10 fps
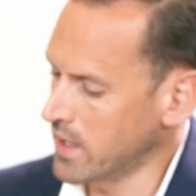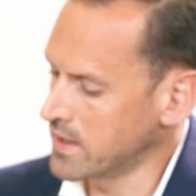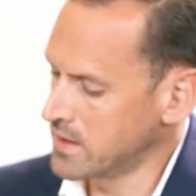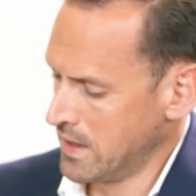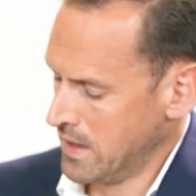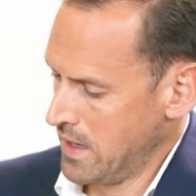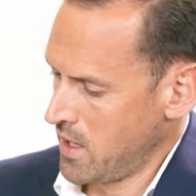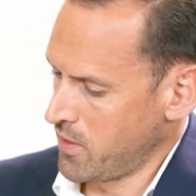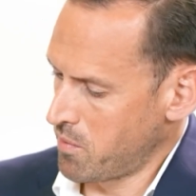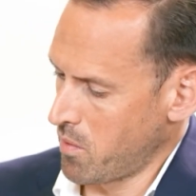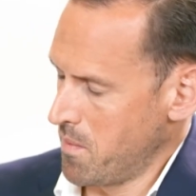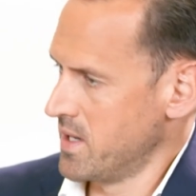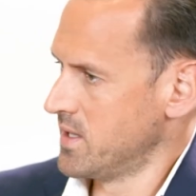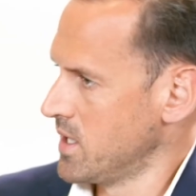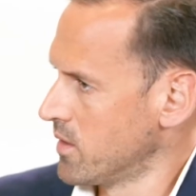at the
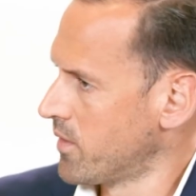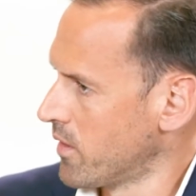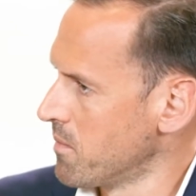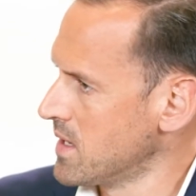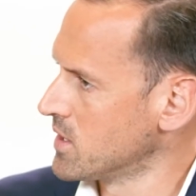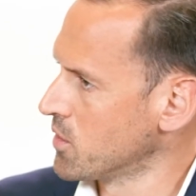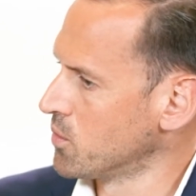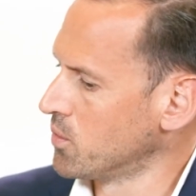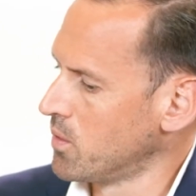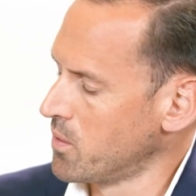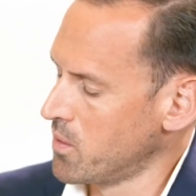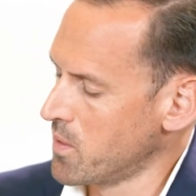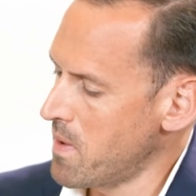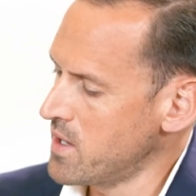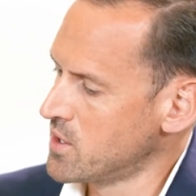probability of meeting all
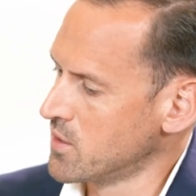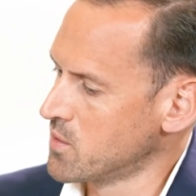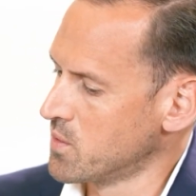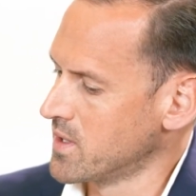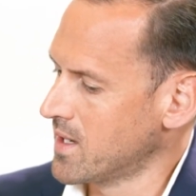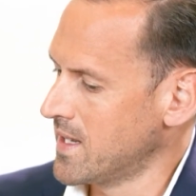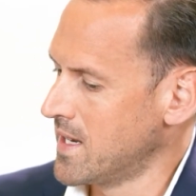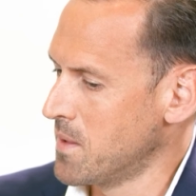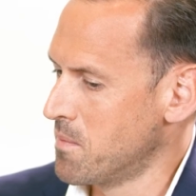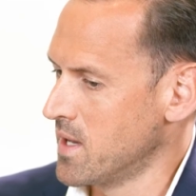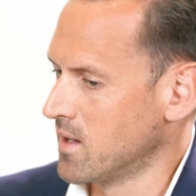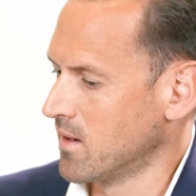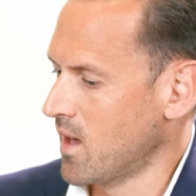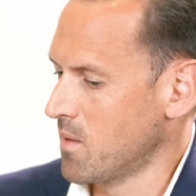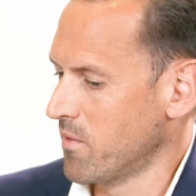the pensions was that clearly a
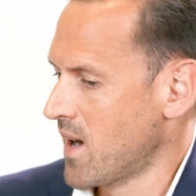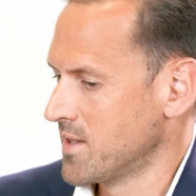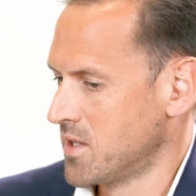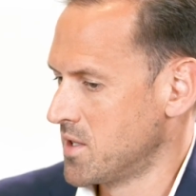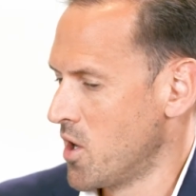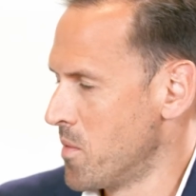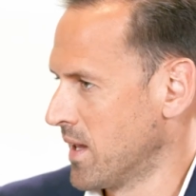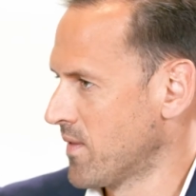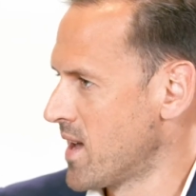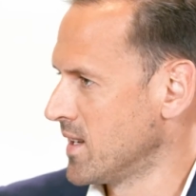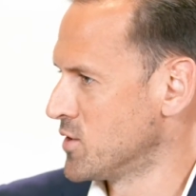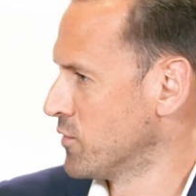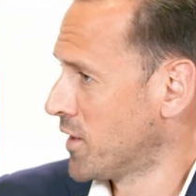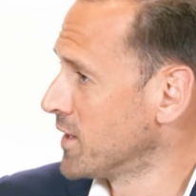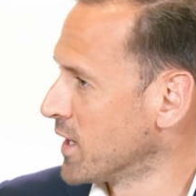big factor determining that is
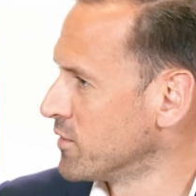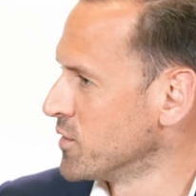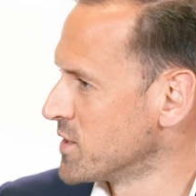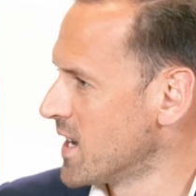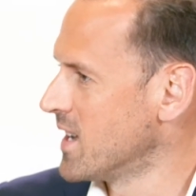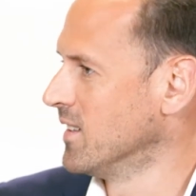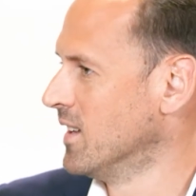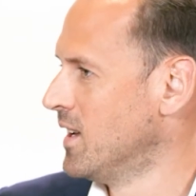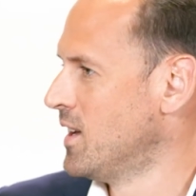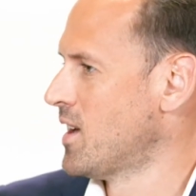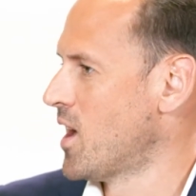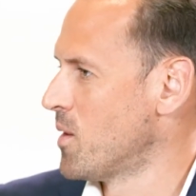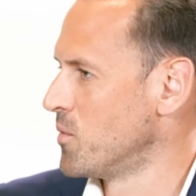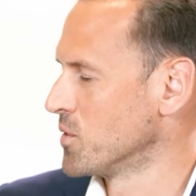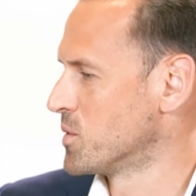the funding level today.
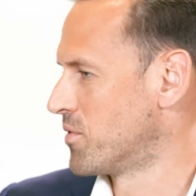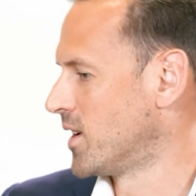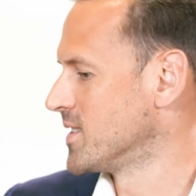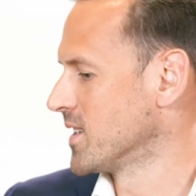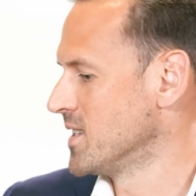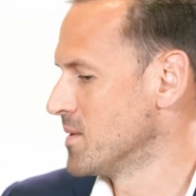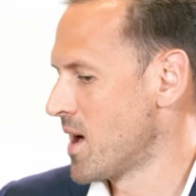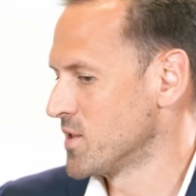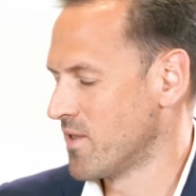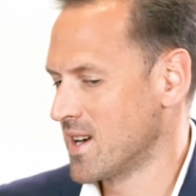Not surprisingly, the amount of